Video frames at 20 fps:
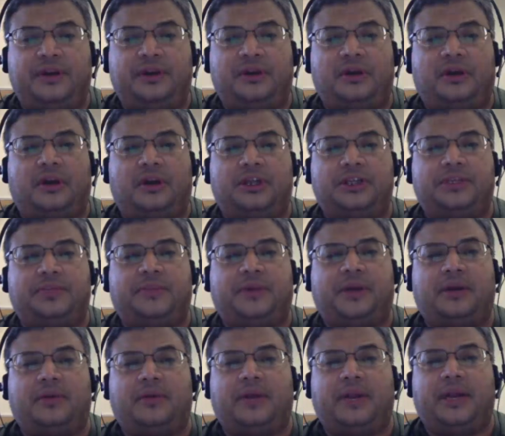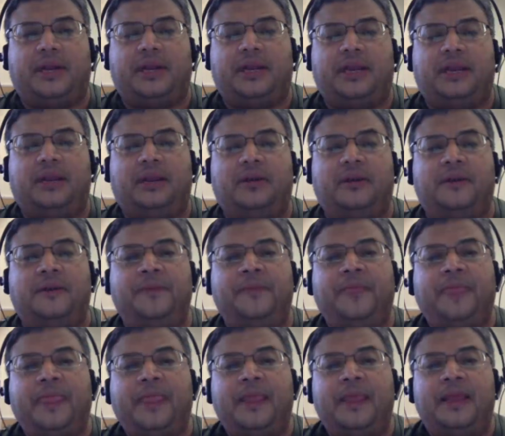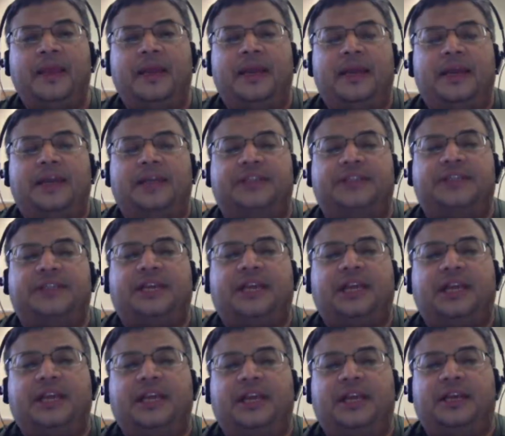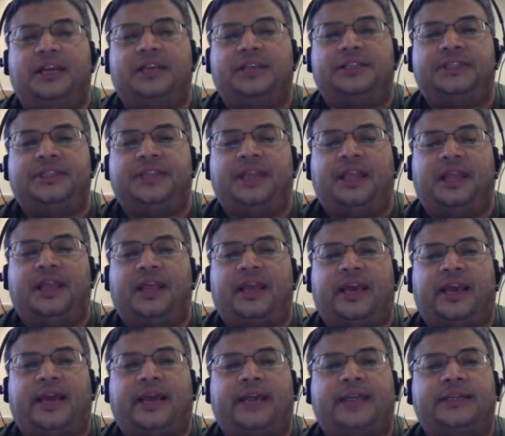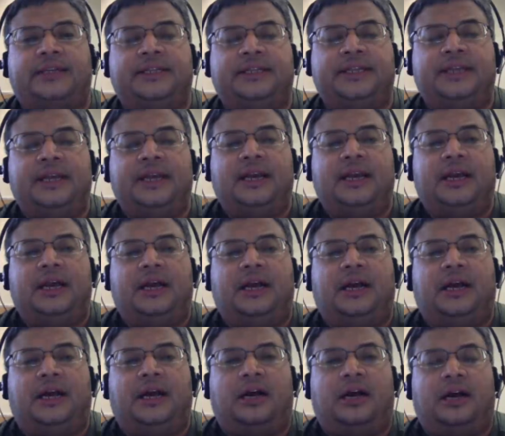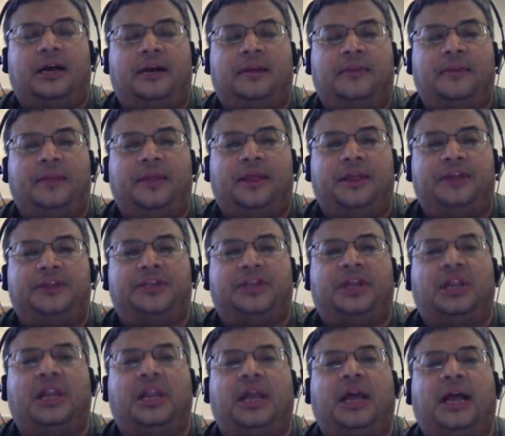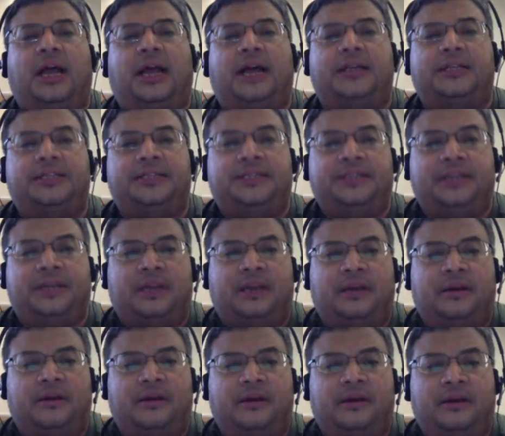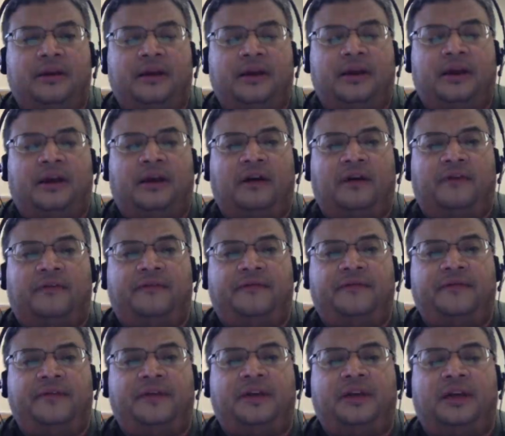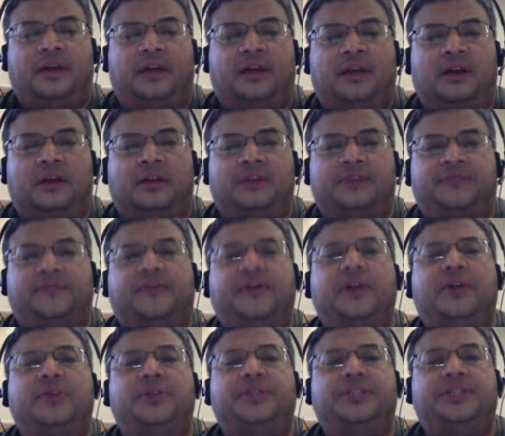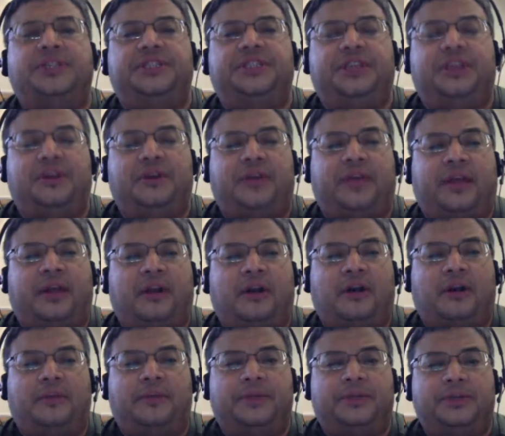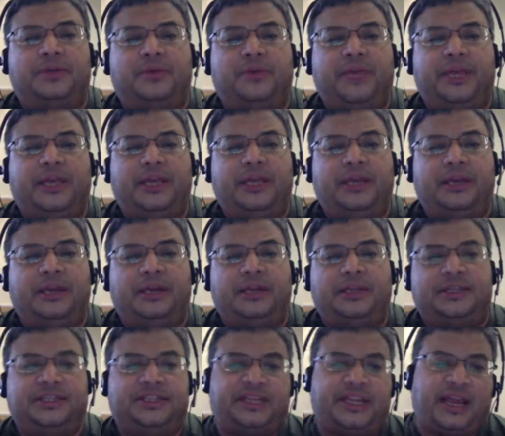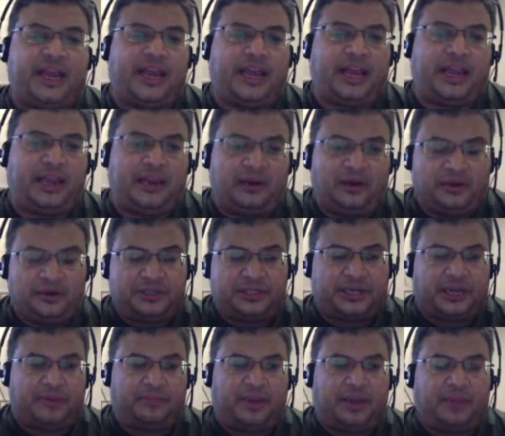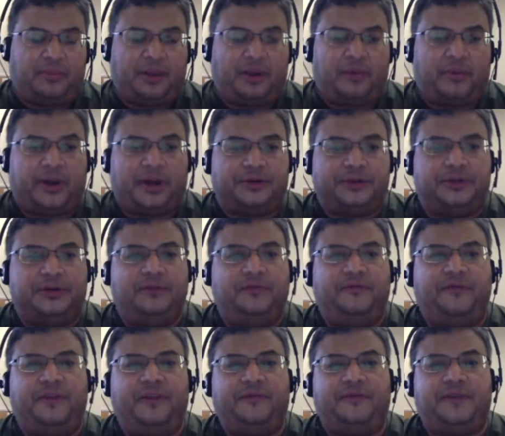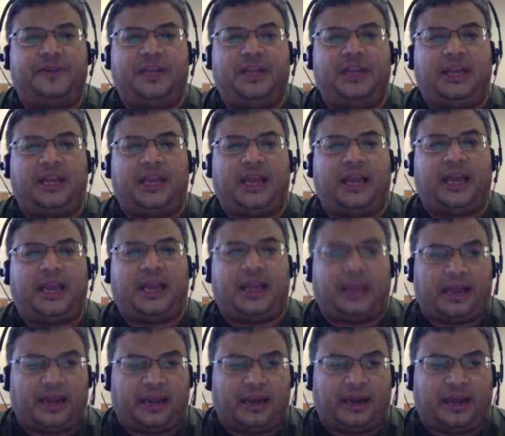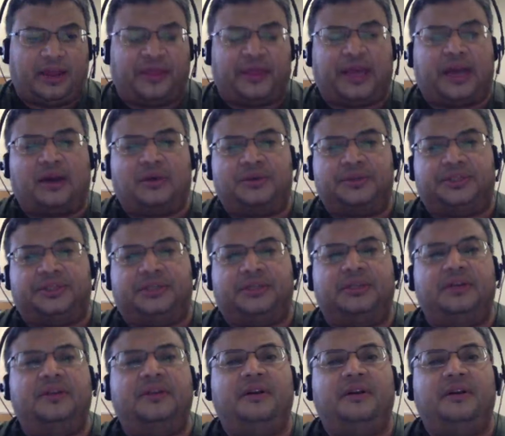dark spot right here is telling us that there's a lot of frequencies here that are between, say, looks like maybe around 250 and 1,000